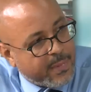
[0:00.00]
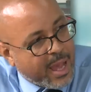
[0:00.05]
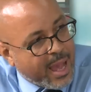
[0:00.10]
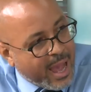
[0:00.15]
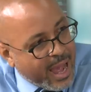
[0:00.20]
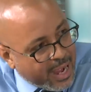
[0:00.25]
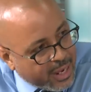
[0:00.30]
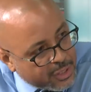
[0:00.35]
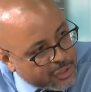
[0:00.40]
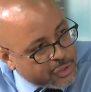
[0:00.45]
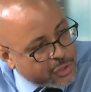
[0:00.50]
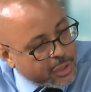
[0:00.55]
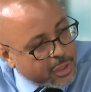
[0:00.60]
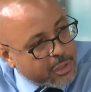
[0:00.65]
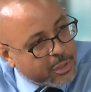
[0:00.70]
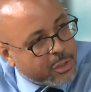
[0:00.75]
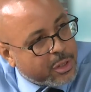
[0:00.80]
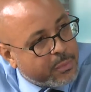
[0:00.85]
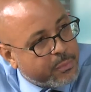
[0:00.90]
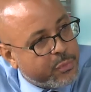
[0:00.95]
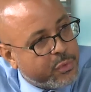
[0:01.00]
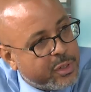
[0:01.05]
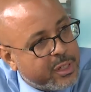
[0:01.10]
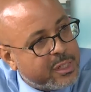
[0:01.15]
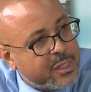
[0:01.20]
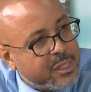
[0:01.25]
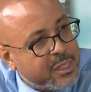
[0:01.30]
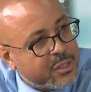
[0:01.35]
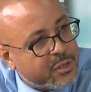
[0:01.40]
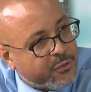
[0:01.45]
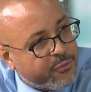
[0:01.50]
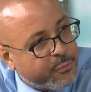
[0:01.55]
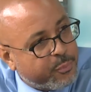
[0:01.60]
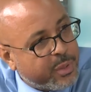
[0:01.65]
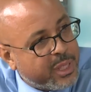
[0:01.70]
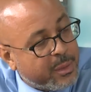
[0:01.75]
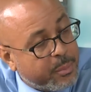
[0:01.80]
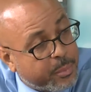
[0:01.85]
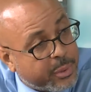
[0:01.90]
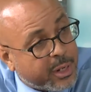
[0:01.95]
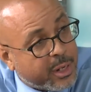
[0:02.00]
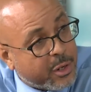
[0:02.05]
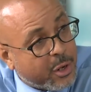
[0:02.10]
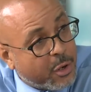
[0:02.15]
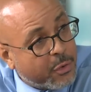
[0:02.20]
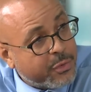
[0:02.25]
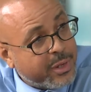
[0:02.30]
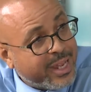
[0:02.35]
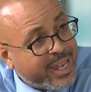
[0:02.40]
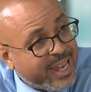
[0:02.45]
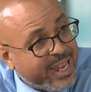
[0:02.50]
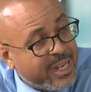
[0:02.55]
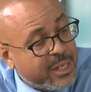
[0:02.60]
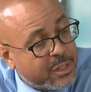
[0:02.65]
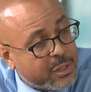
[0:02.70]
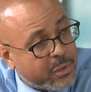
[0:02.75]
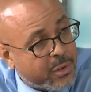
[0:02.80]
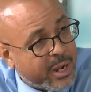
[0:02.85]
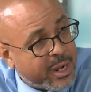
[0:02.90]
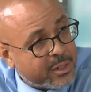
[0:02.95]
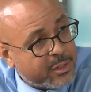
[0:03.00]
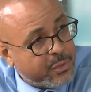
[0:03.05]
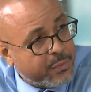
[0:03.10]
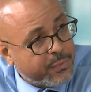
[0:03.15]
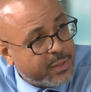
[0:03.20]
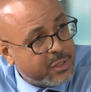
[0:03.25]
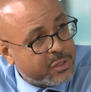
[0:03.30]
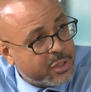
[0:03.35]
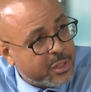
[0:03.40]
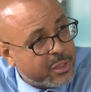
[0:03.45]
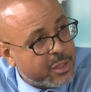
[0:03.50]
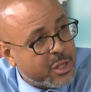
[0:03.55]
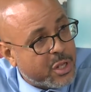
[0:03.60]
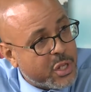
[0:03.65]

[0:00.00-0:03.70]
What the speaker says: actual communities of people and how they interact with each other,